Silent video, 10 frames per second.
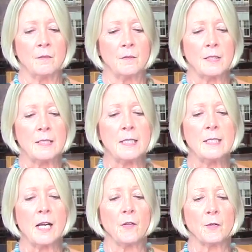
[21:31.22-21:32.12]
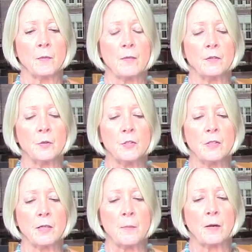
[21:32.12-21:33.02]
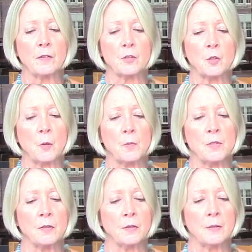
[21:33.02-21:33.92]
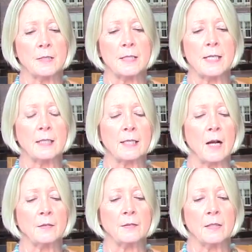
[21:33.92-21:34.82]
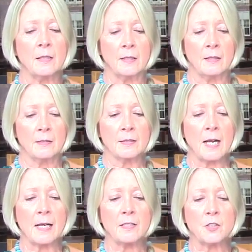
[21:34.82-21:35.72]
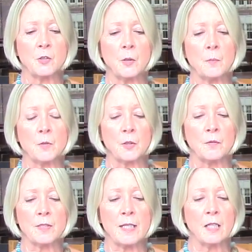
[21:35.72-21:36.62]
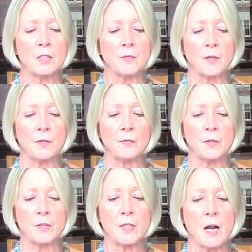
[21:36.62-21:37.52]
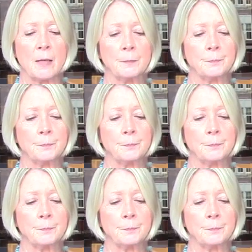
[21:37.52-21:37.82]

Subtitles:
The detail the revolutionary microscopes could see allowed scientists to observe cells for the first time.